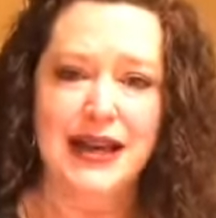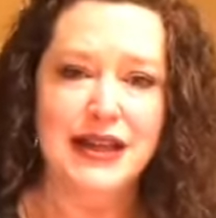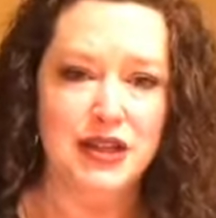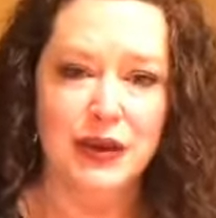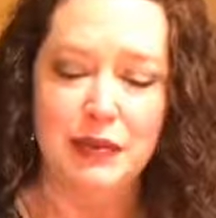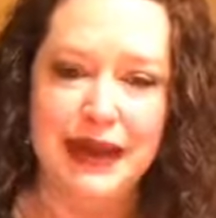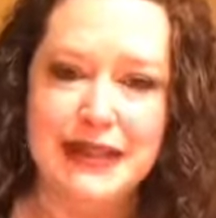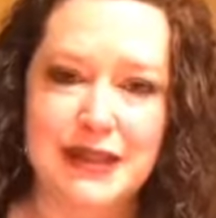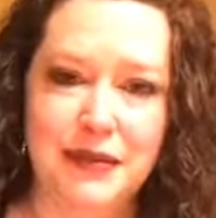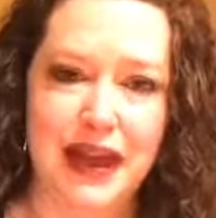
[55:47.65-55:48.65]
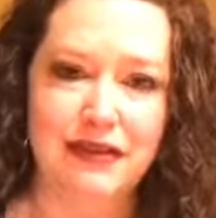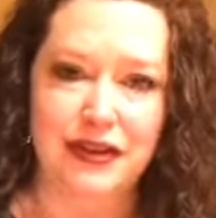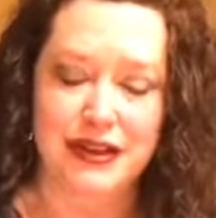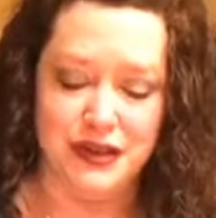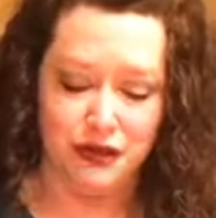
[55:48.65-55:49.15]
And so he picks up that
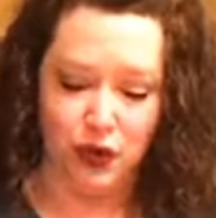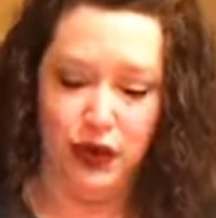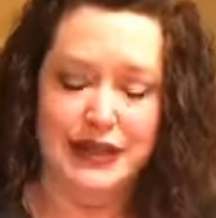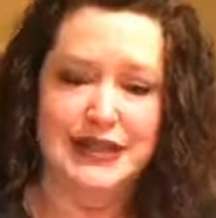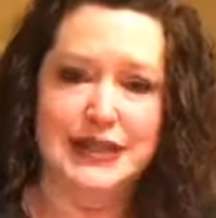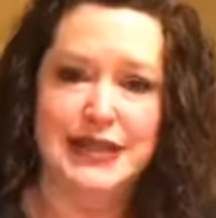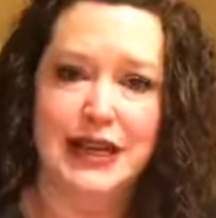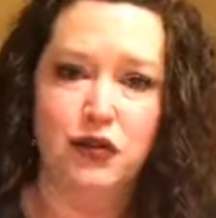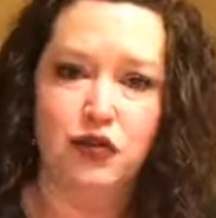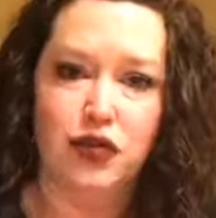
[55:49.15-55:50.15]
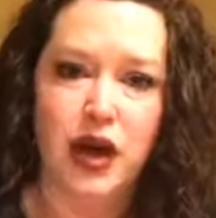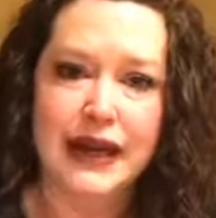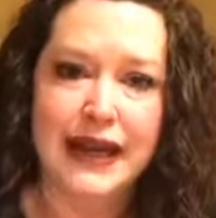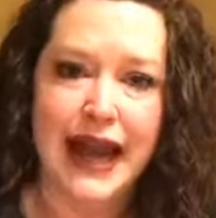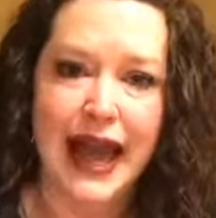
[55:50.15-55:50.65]
fleece of wool. It says he wrung
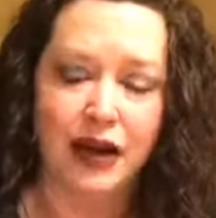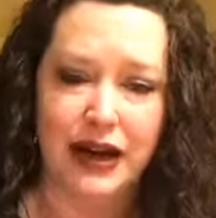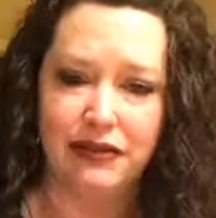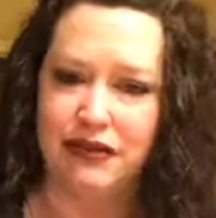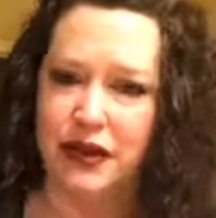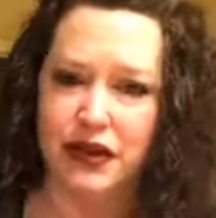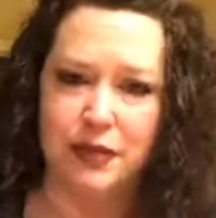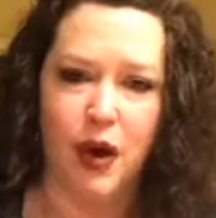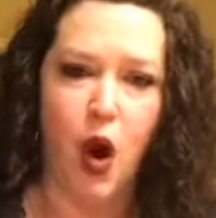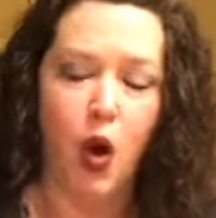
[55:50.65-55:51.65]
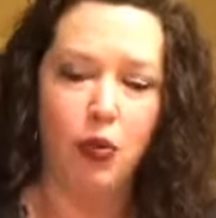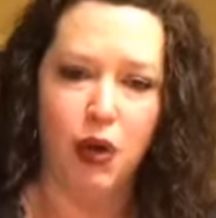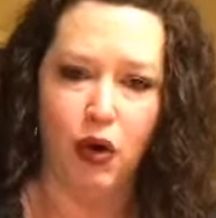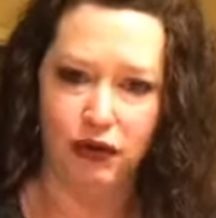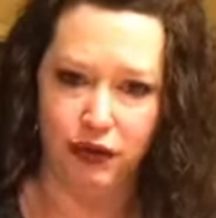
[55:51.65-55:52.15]
it out and it filled up a whole
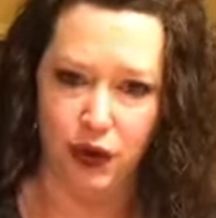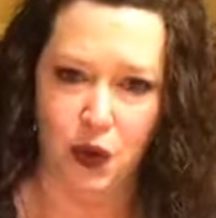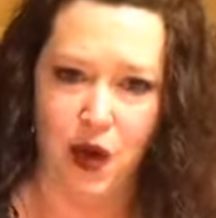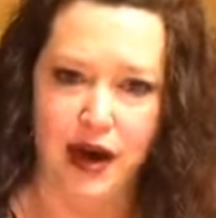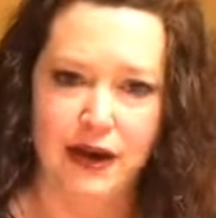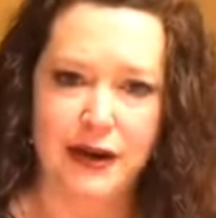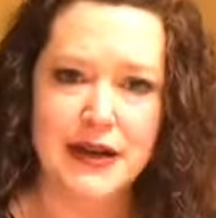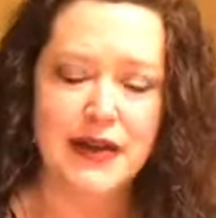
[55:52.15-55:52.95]
bowl full of water.